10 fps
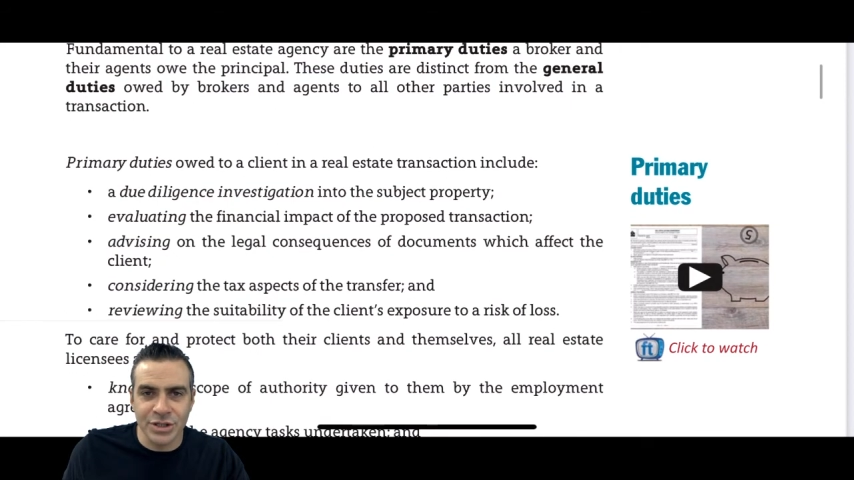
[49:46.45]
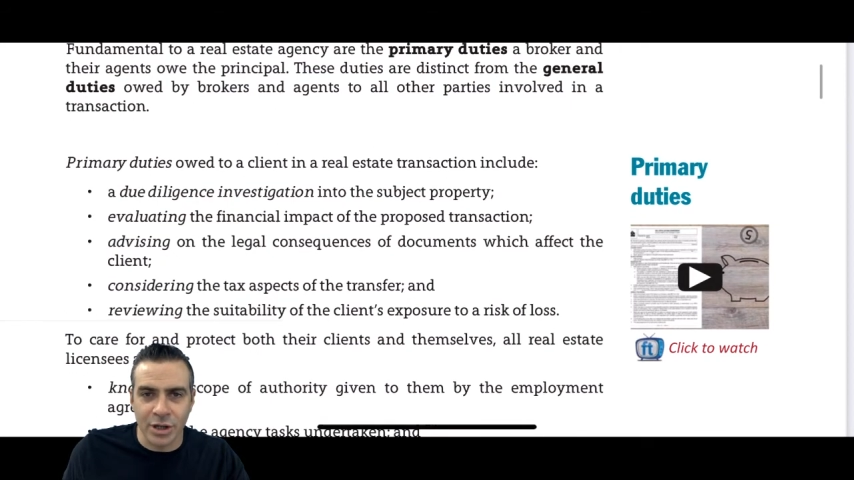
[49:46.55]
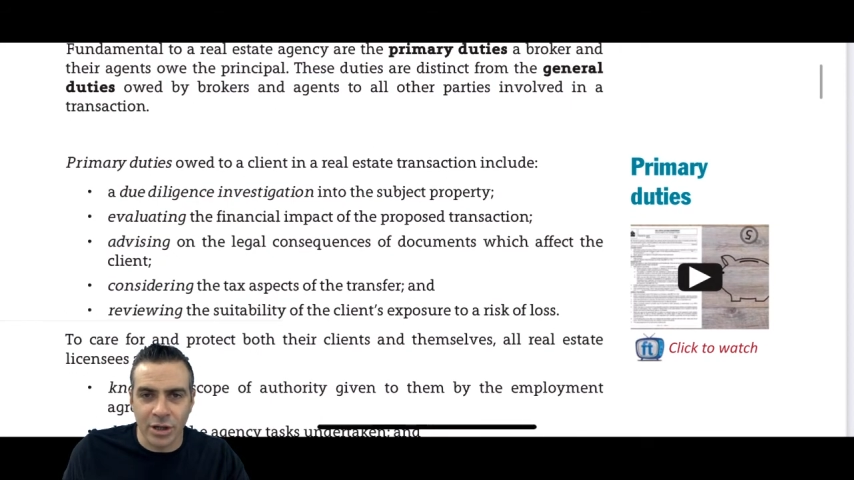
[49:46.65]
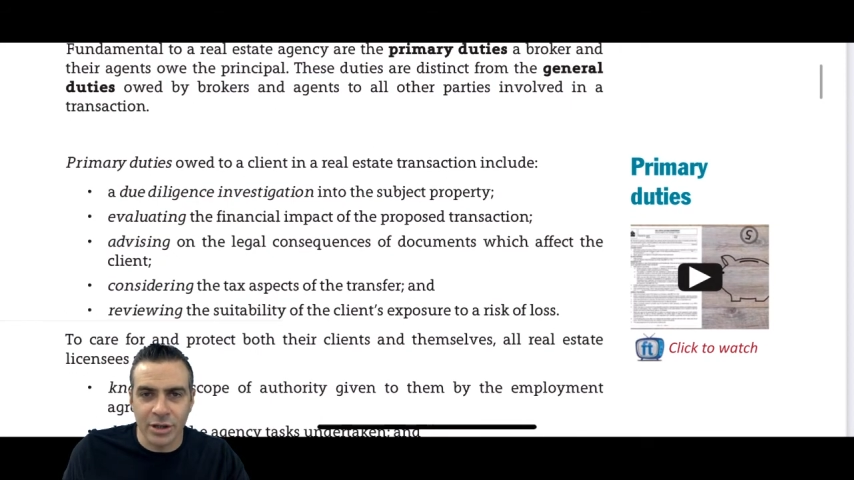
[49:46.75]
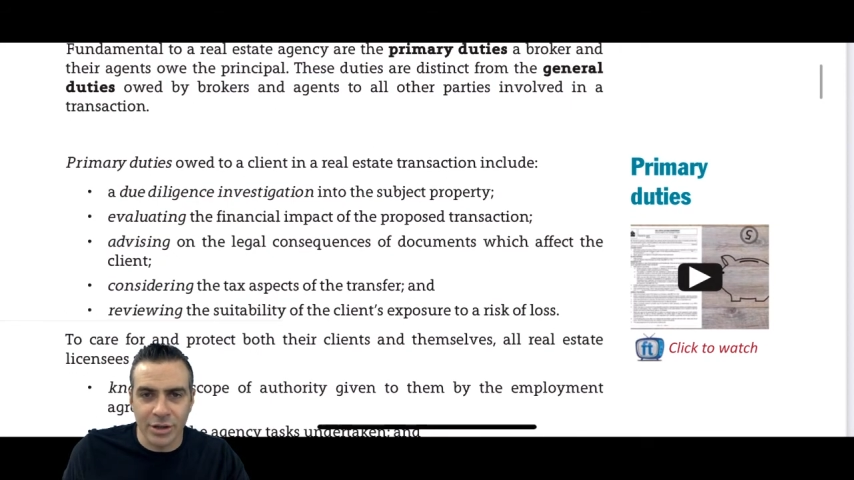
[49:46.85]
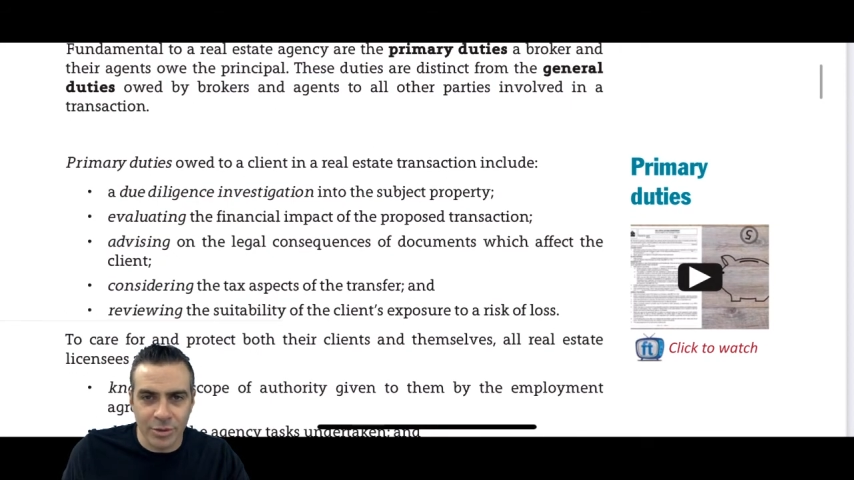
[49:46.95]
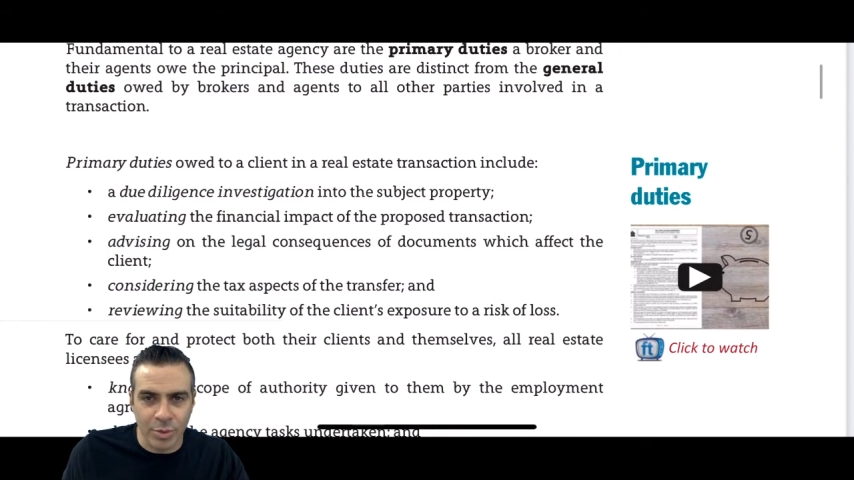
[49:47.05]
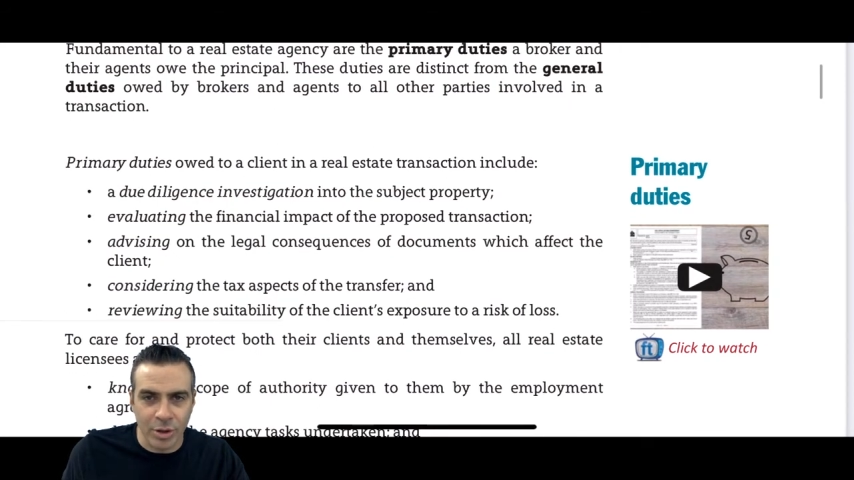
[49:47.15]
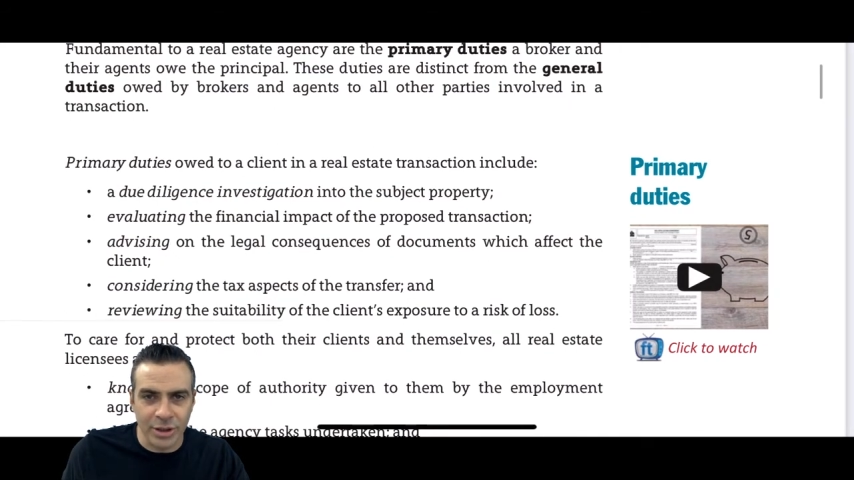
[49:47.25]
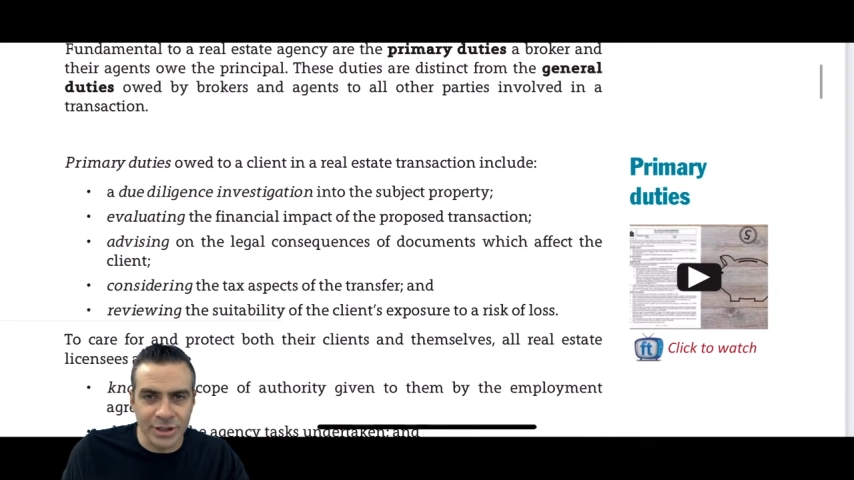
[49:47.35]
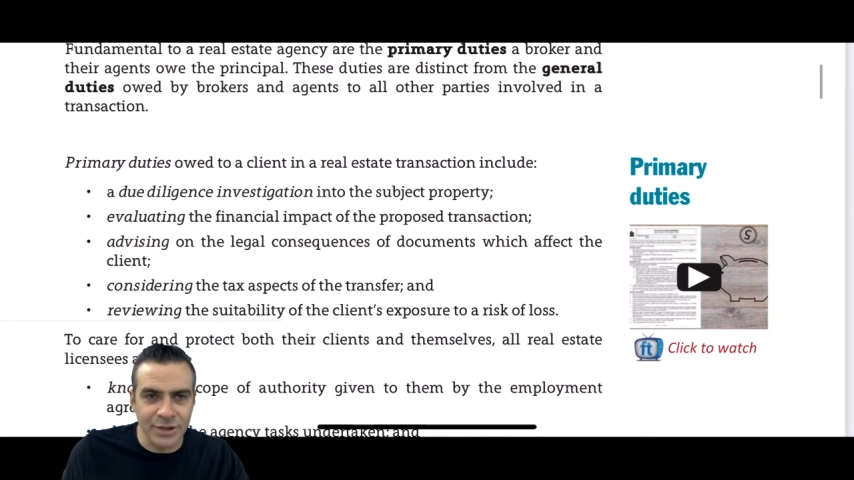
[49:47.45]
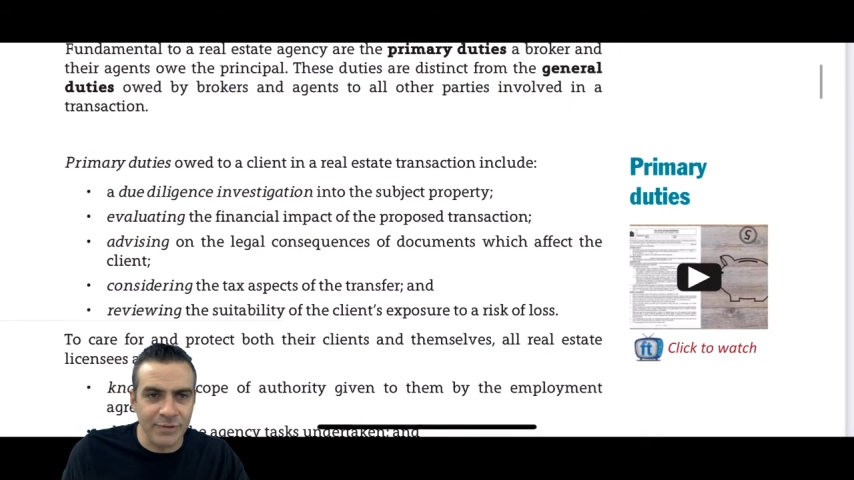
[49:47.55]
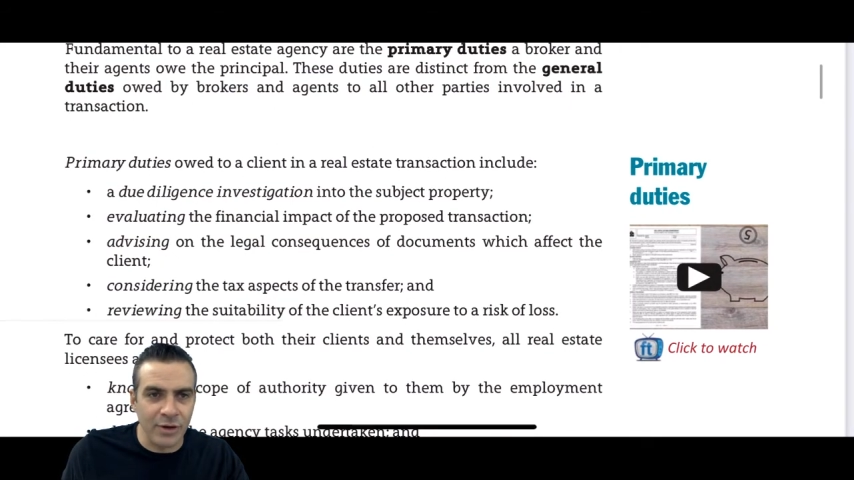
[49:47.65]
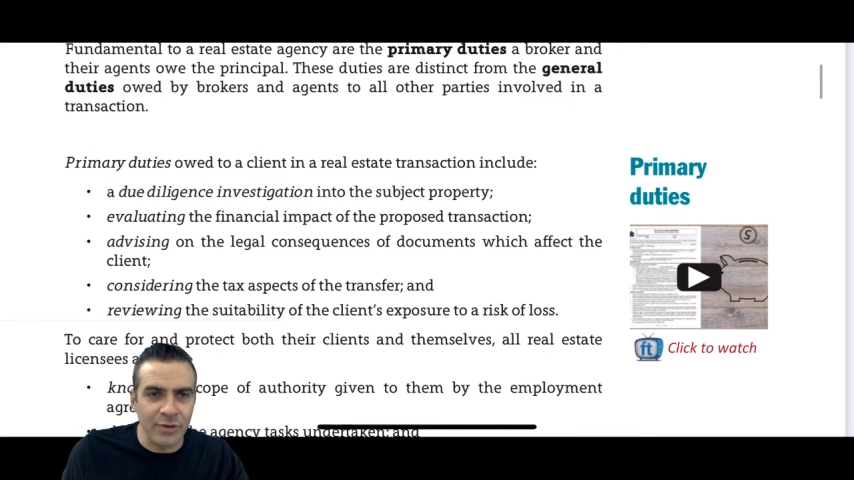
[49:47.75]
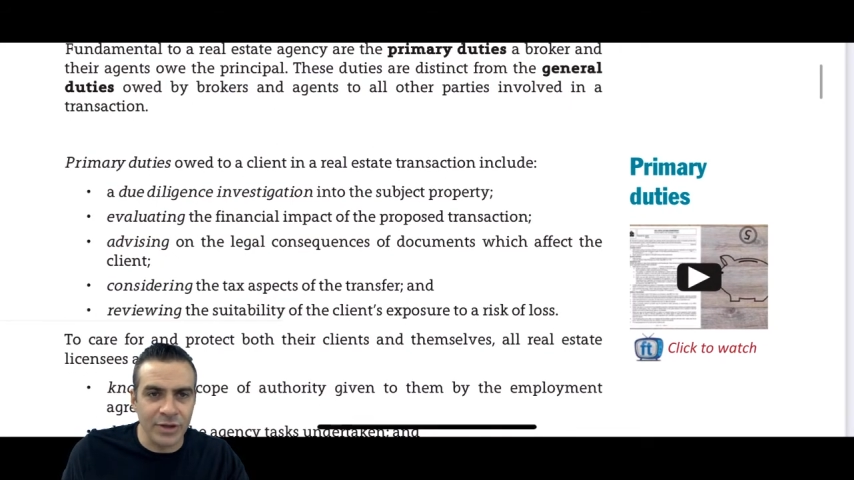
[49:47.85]
to all other parties
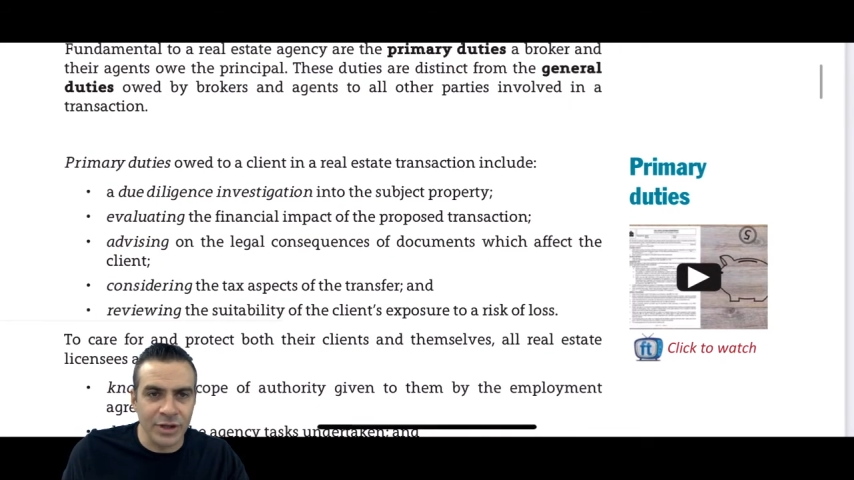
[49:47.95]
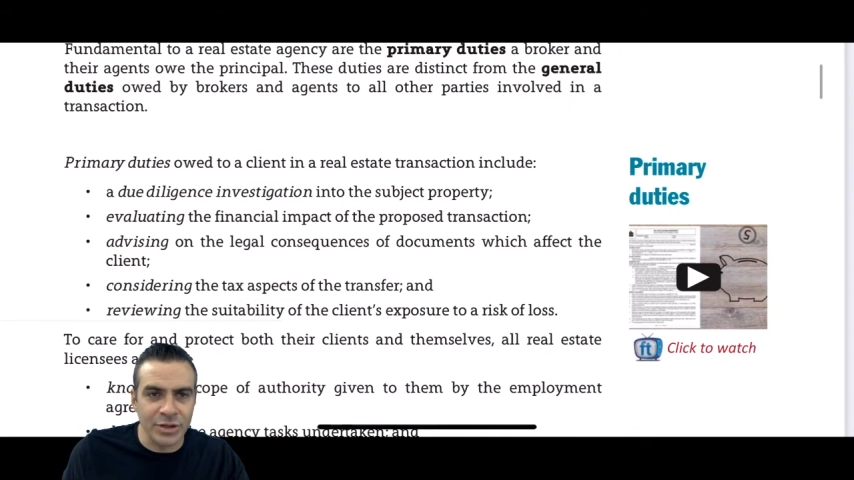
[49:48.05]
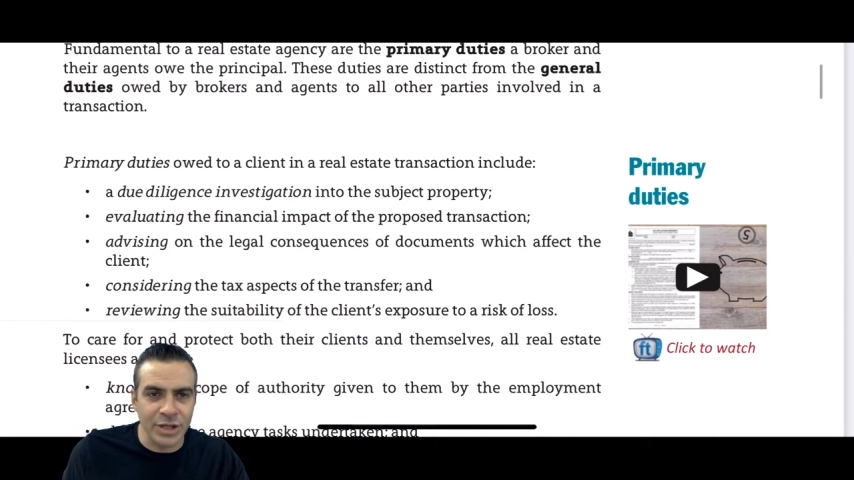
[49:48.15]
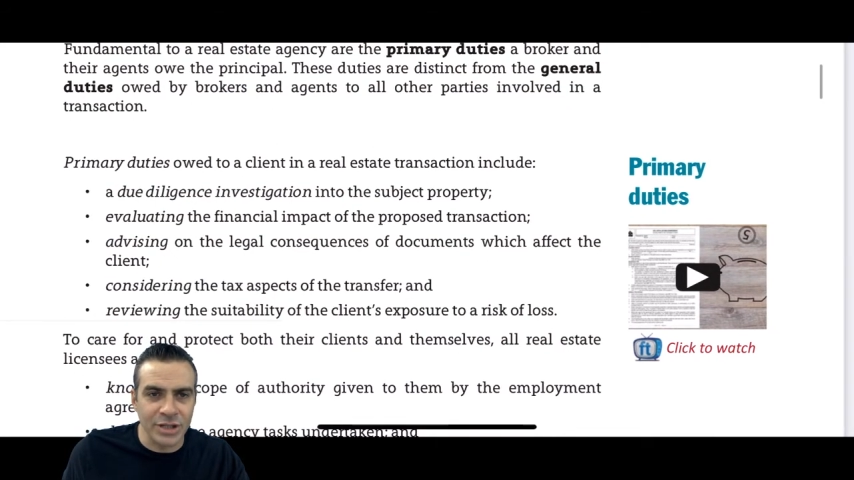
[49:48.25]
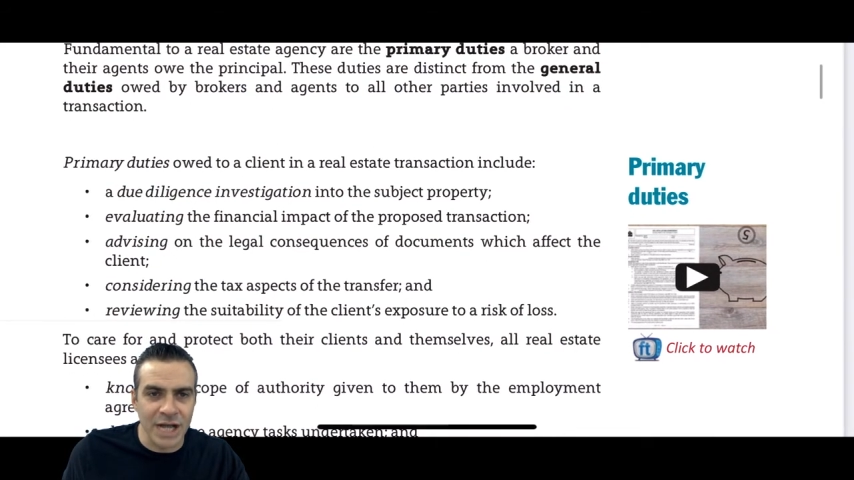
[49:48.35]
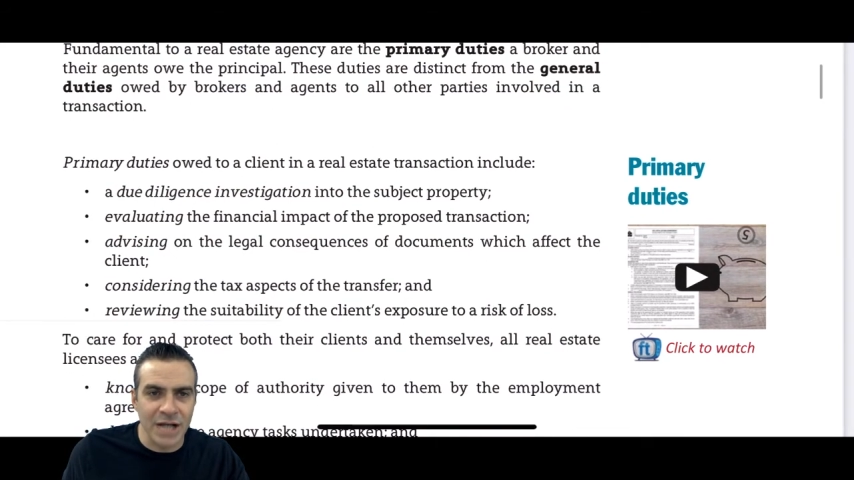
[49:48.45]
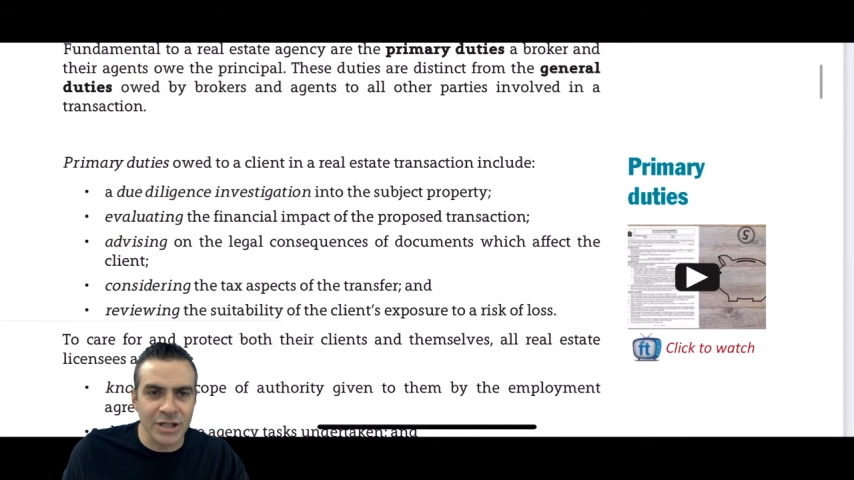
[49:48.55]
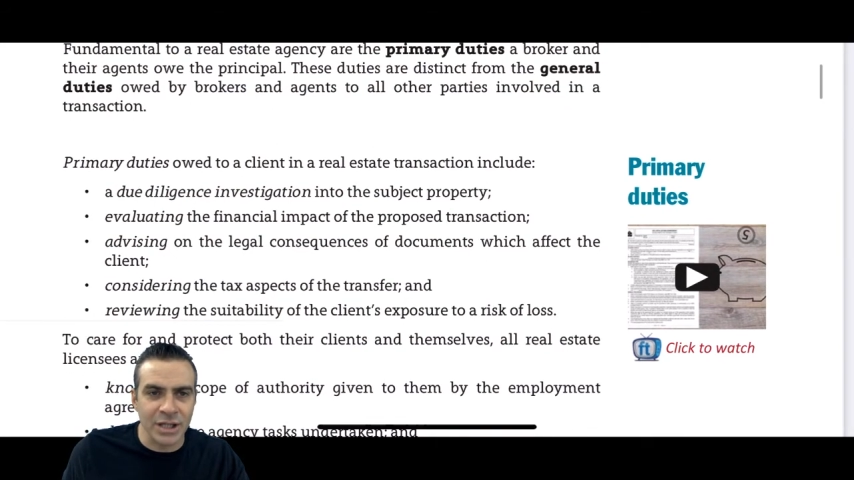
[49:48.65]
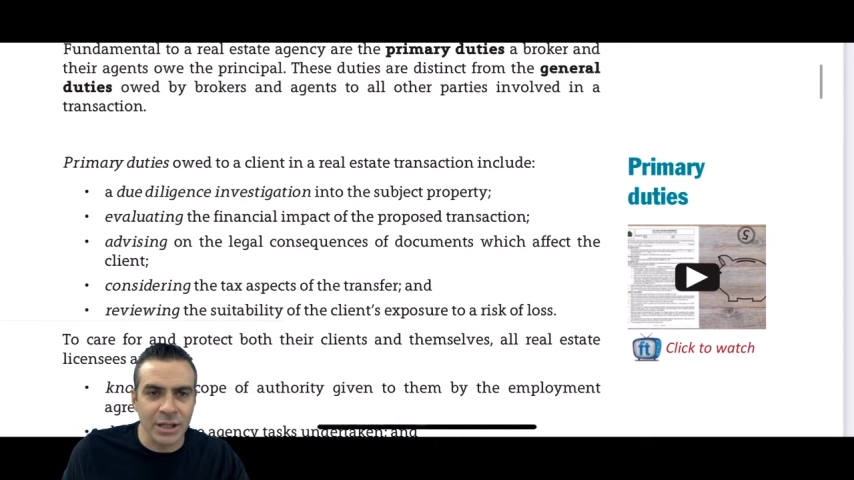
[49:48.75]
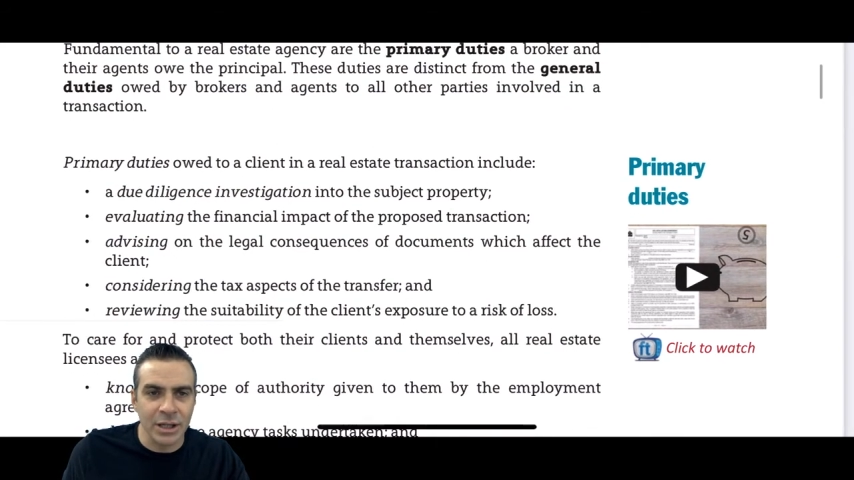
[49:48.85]
involved in the transaction.